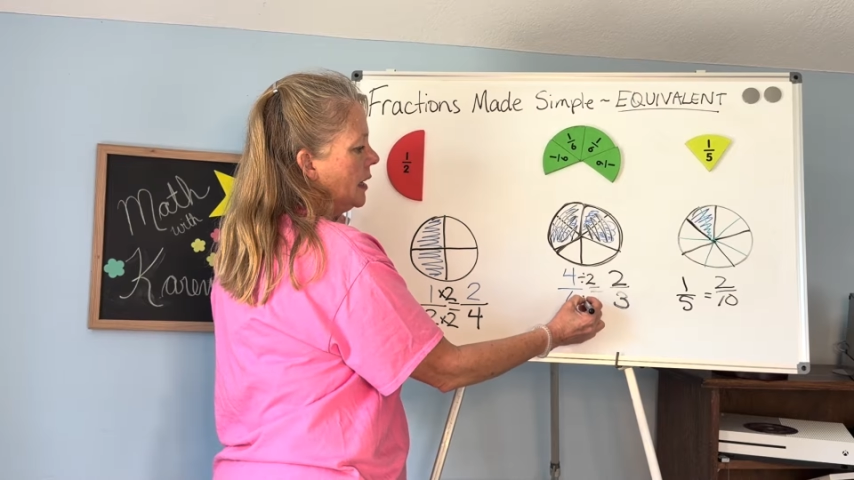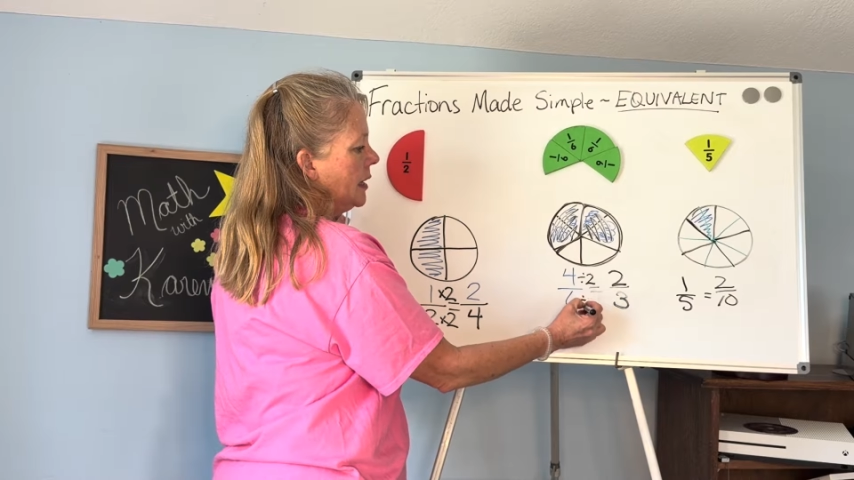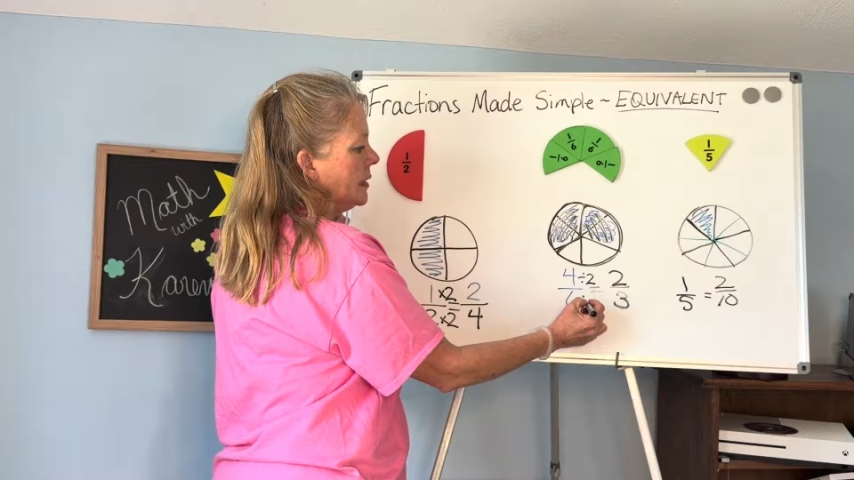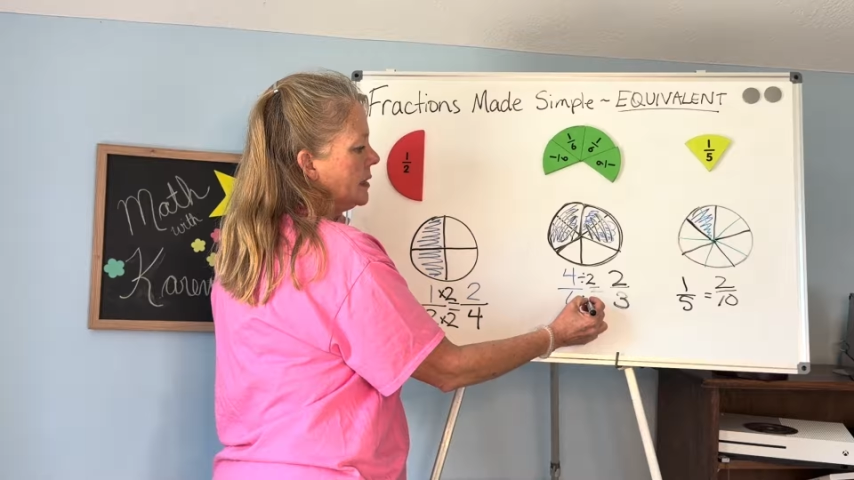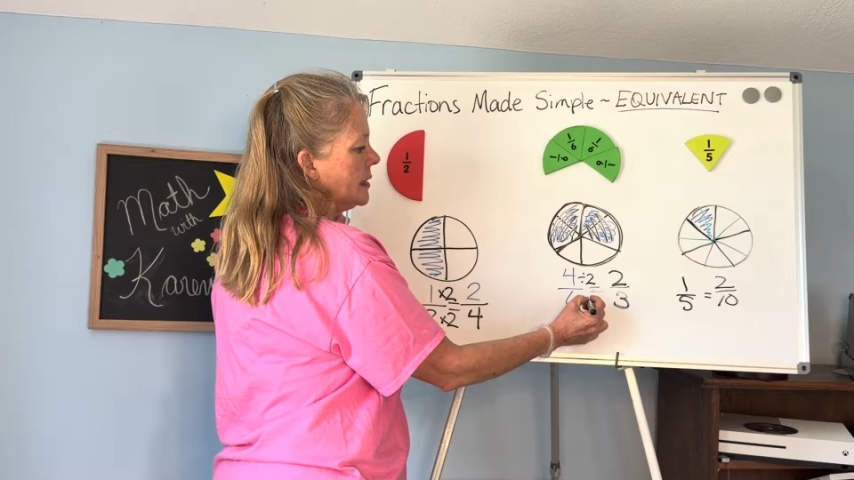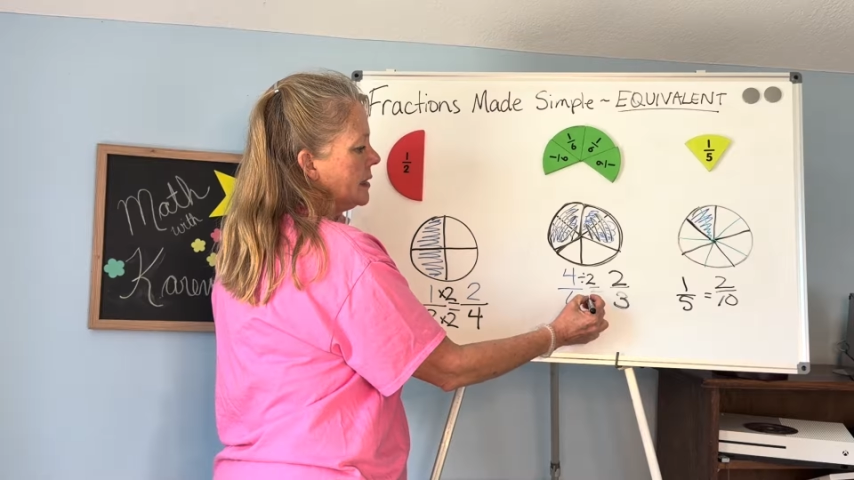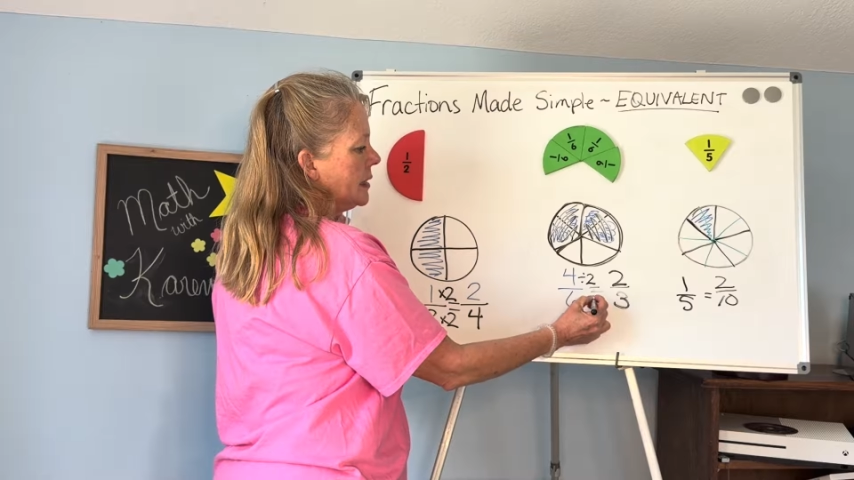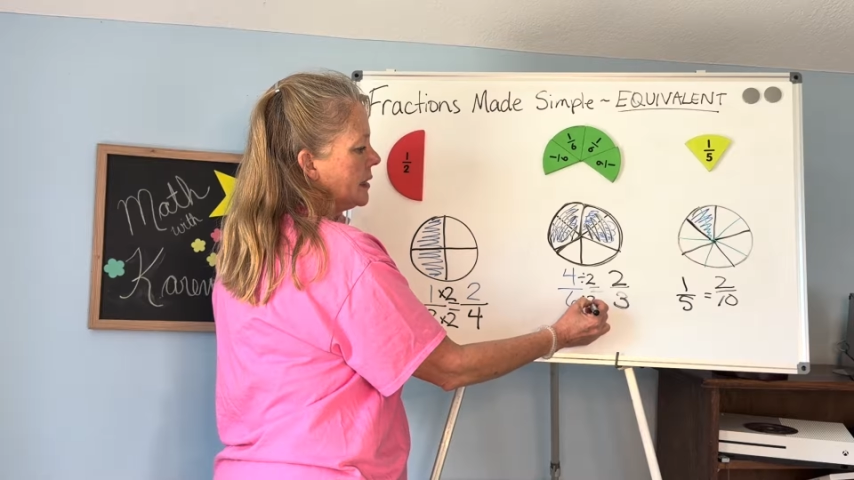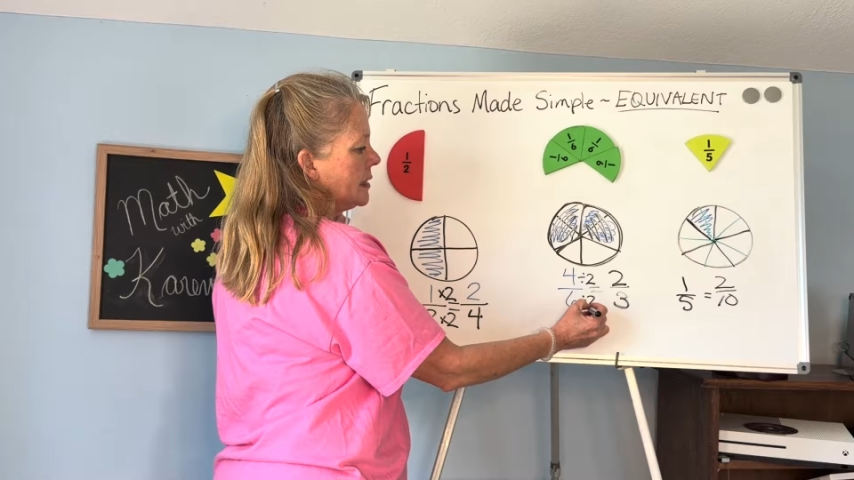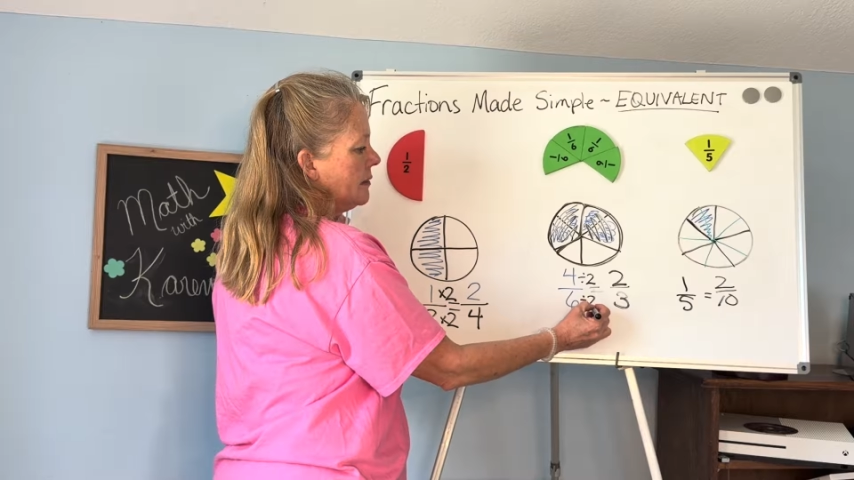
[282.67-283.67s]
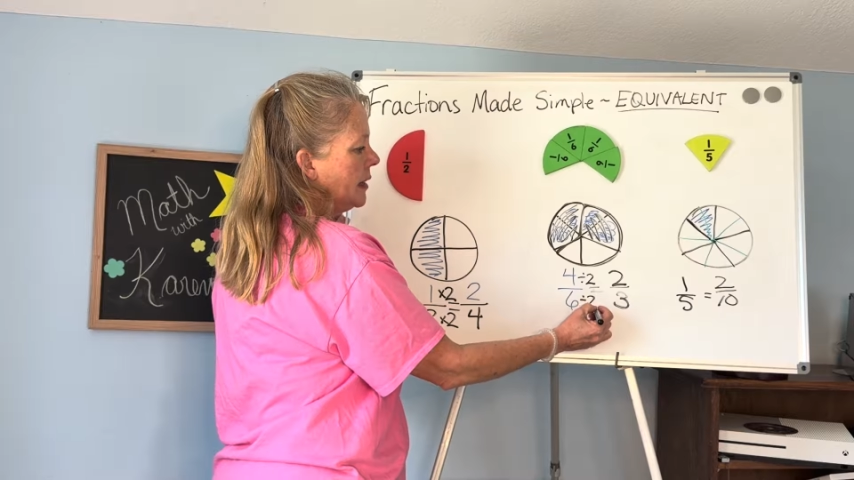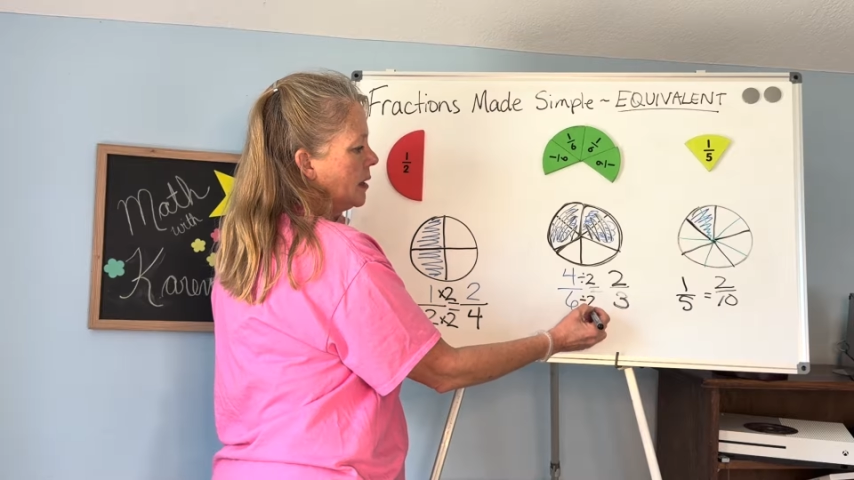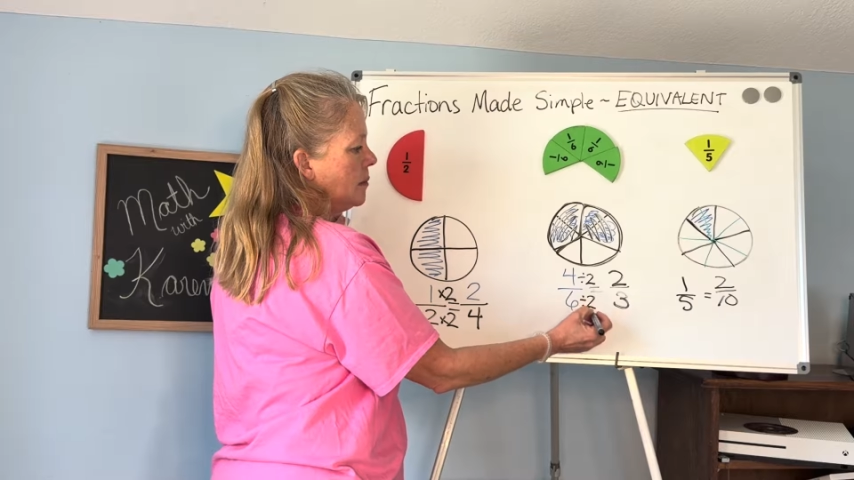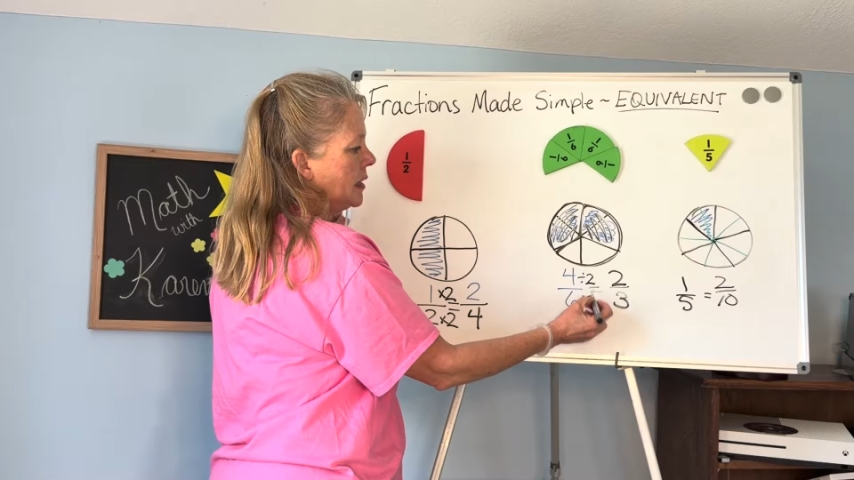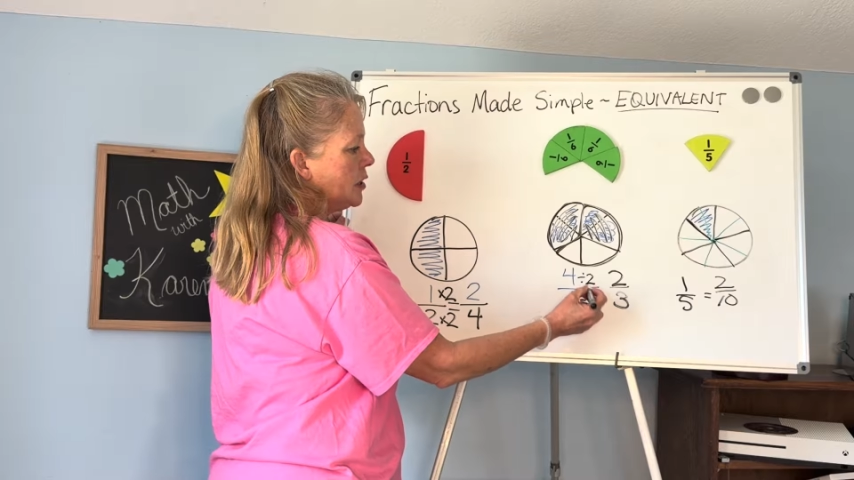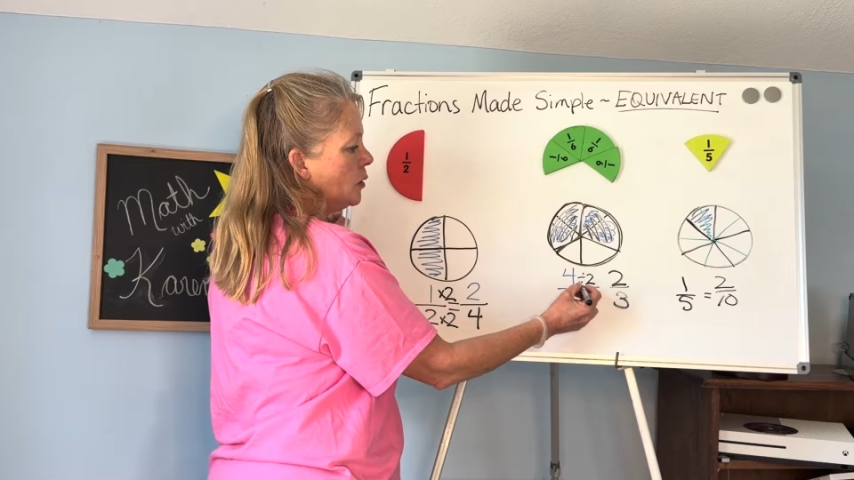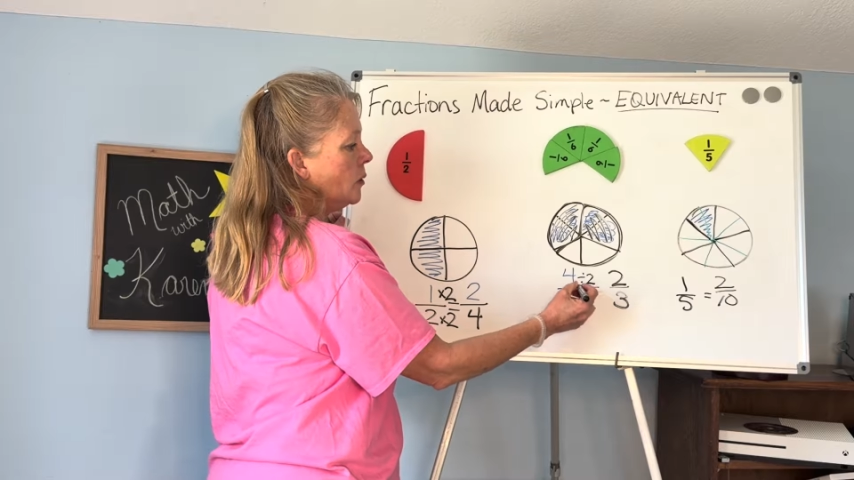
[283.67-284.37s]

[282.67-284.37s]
and 6 divided by 2.